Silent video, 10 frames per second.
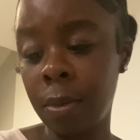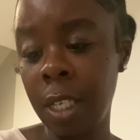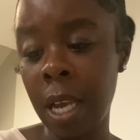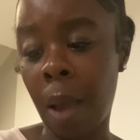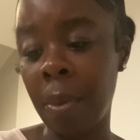
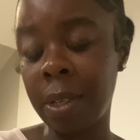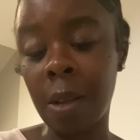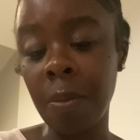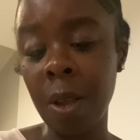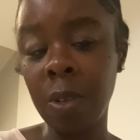Yeah,
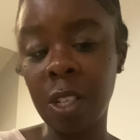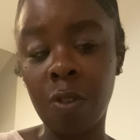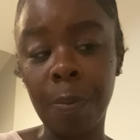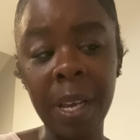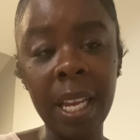something was a
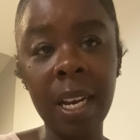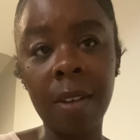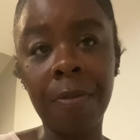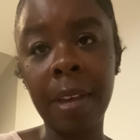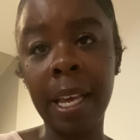repeated
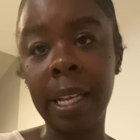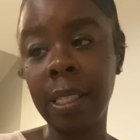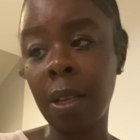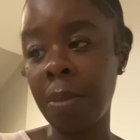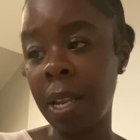offense.
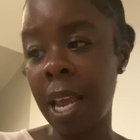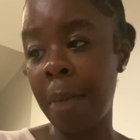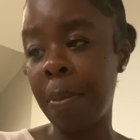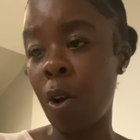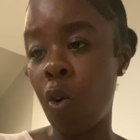Something
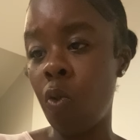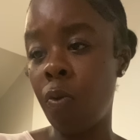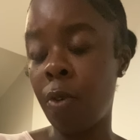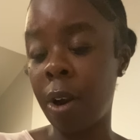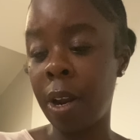happened
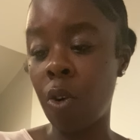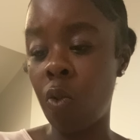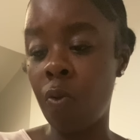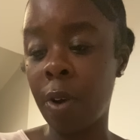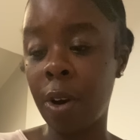over and
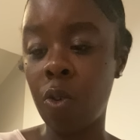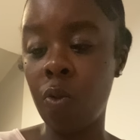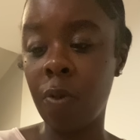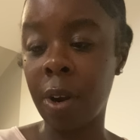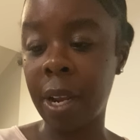over and
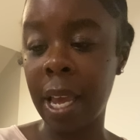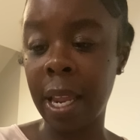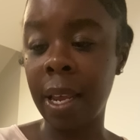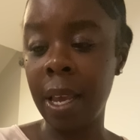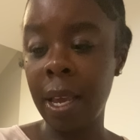over again.